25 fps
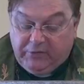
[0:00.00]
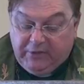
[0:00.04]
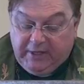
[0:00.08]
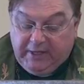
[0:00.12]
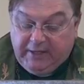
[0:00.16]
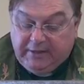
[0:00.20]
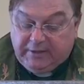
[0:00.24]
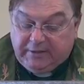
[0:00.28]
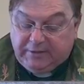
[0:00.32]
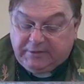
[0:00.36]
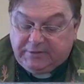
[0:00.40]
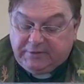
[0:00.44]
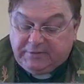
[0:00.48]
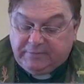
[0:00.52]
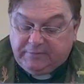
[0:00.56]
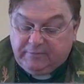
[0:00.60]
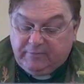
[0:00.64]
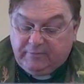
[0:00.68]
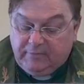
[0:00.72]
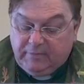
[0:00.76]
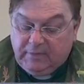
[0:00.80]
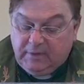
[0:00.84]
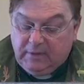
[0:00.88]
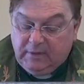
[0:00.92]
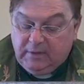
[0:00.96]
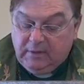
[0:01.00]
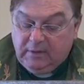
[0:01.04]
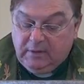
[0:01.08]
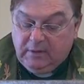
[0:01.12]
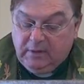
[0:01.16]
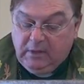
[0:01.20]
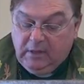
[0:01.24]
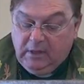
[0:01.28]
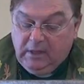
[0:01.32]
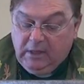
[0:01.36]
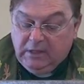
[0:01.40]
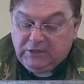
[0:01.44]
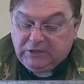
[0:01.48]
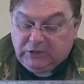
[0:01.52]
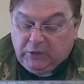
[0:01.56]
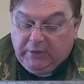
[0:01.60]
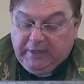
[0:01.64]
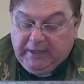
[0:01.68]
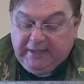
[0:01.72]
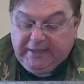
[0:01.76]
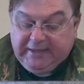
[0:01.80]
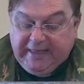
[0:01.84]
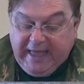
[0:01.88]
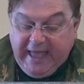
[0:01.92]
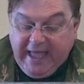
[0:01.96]
these. So
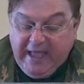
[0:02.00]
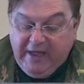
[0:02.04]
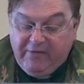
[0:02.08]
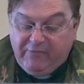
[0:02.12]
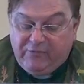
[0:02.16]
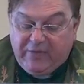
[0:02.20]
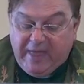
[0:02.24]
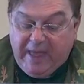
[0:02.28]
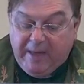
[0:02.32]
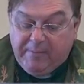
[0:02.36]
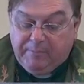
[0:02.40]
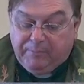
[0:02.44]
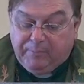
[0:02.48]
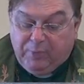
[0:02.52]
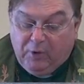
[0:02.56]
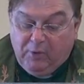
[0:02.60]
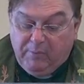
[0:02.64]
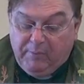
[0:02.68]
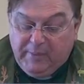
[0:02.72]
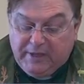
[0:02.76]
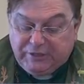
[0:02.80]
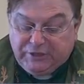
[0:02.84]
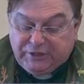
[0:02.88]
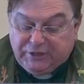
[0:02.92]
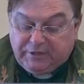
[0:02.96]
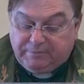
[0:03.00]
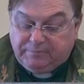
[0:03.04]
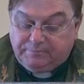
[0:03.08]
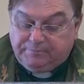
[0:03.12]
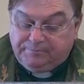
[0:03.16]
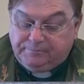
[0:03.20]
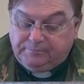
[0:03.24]
he gave them permission.